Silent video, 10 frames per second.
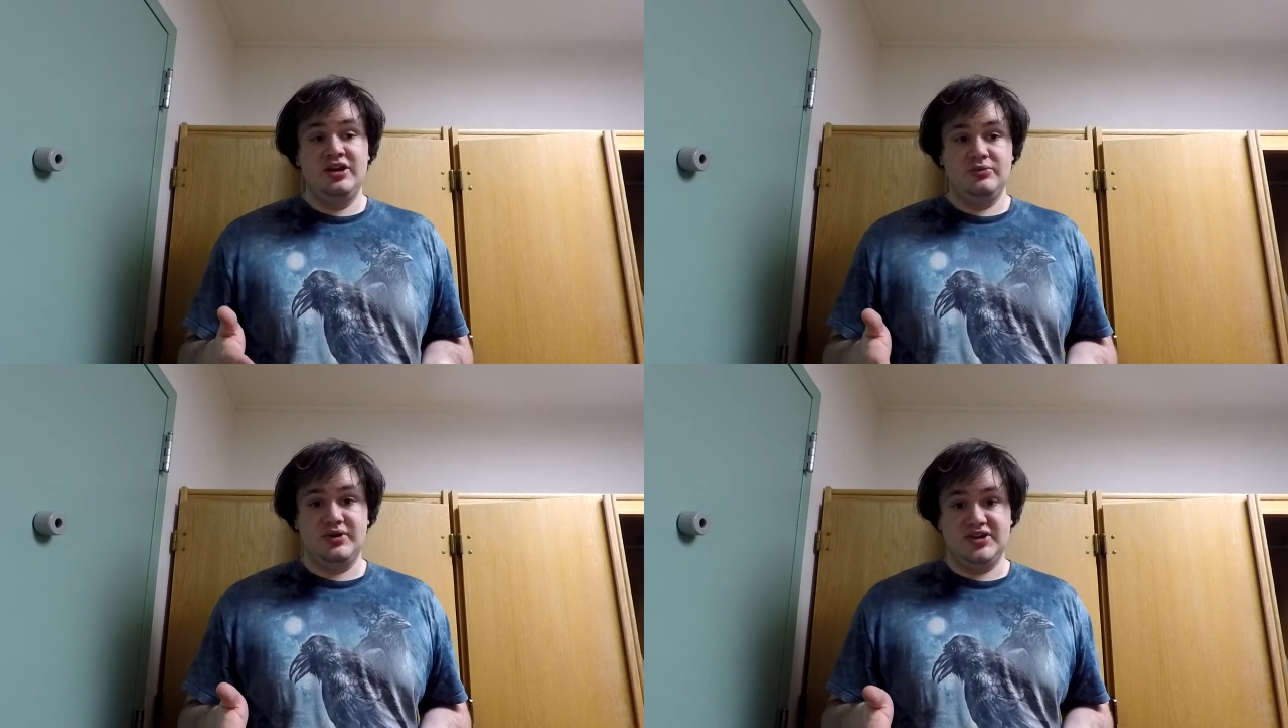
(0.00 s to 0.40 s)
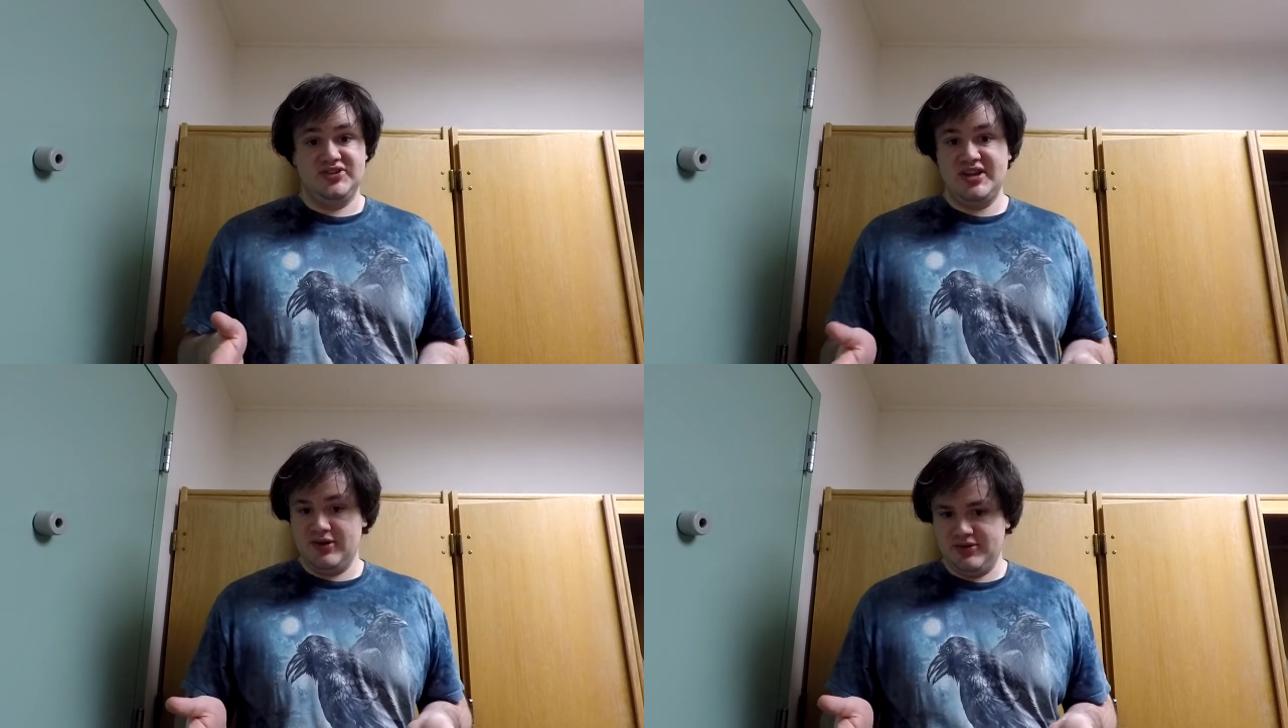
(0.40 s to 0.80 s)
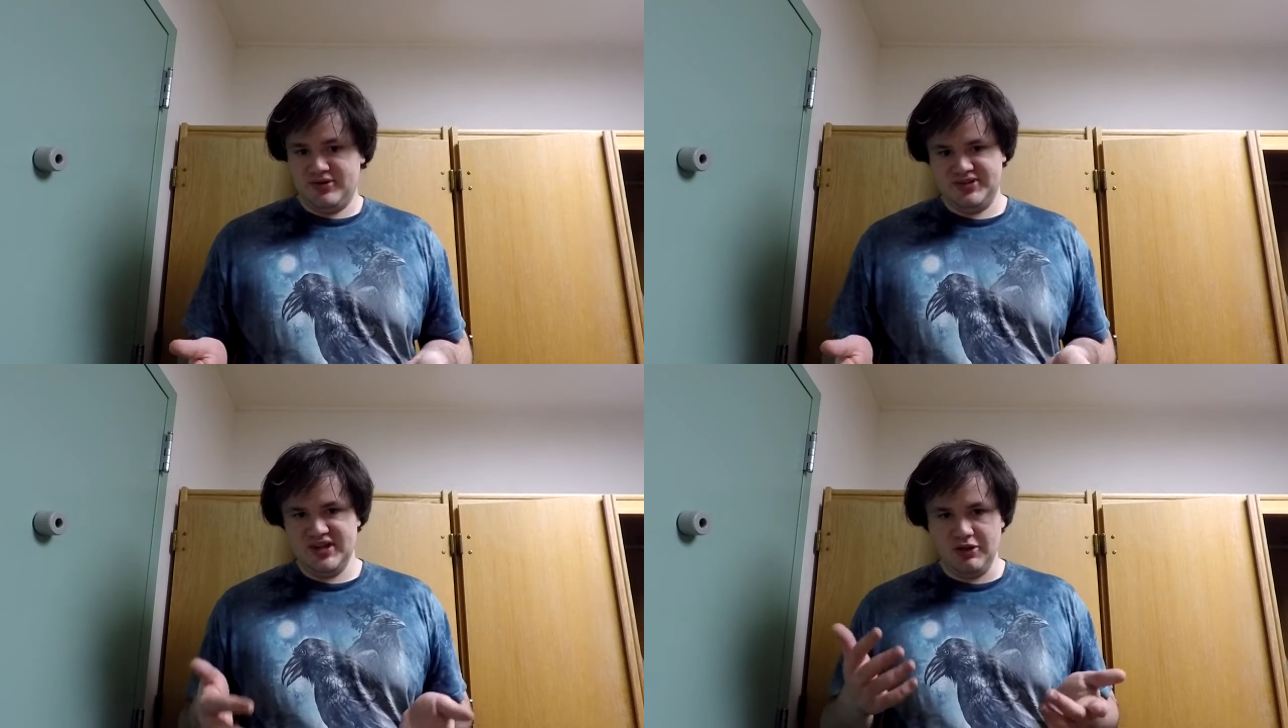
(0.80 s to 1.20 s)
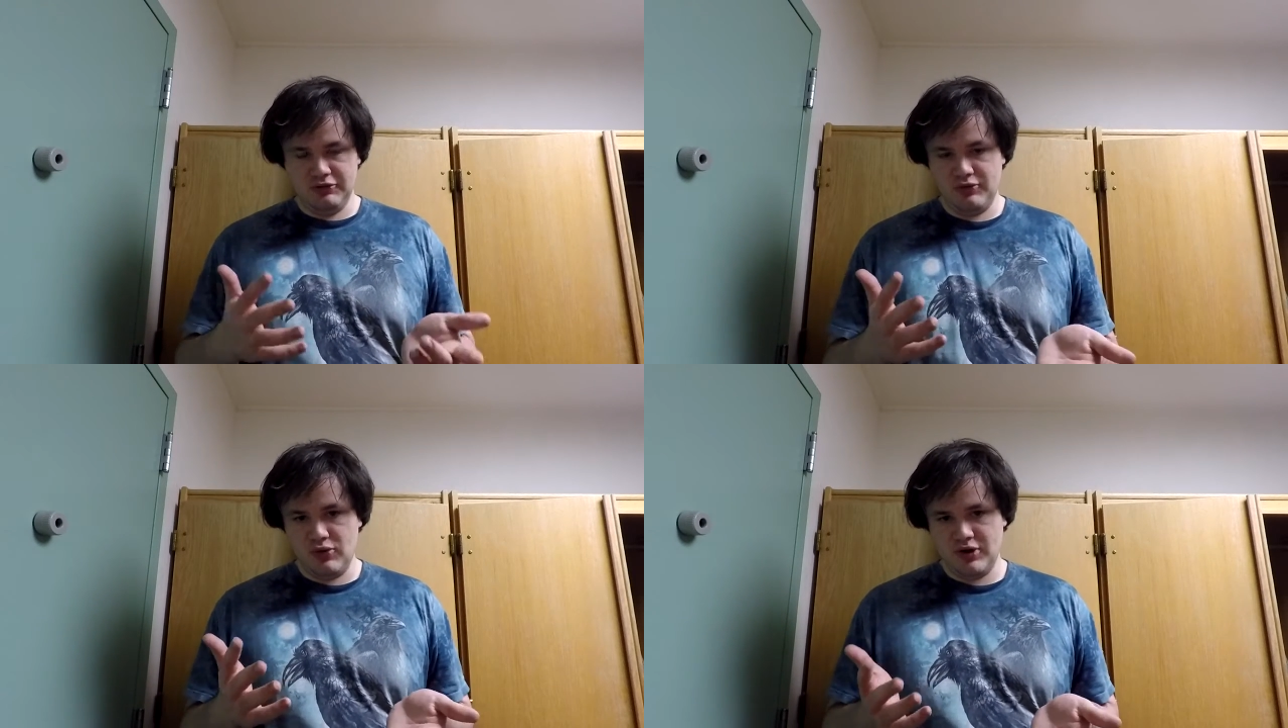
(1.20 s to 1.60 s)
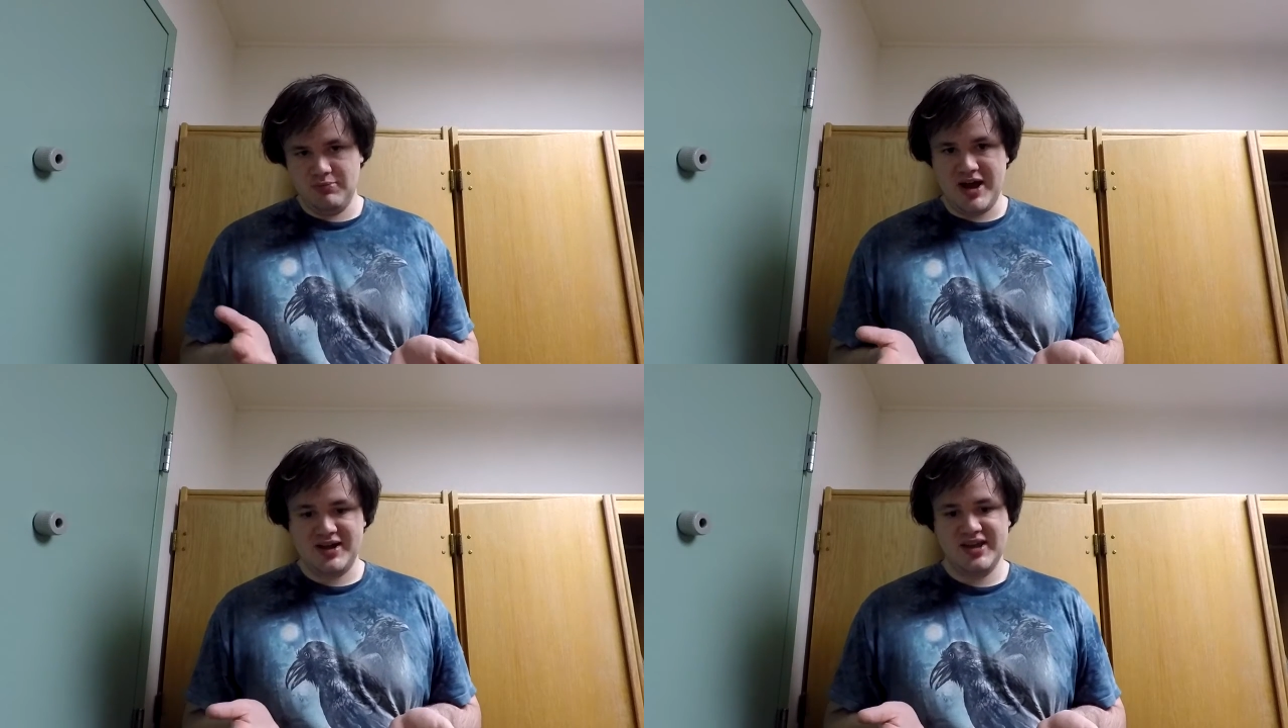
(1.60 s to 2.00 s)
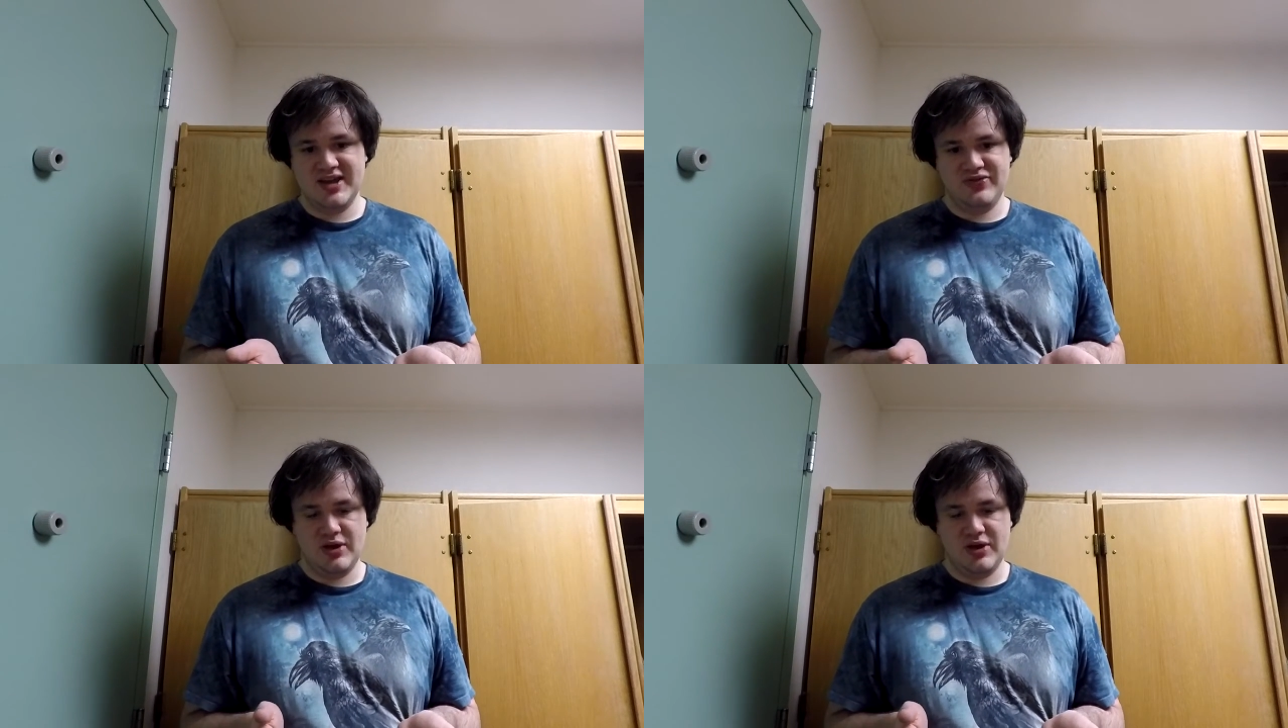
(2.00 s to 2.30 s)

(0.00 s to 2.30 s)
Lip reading: whereas the others, Eagle Ford, Bakken,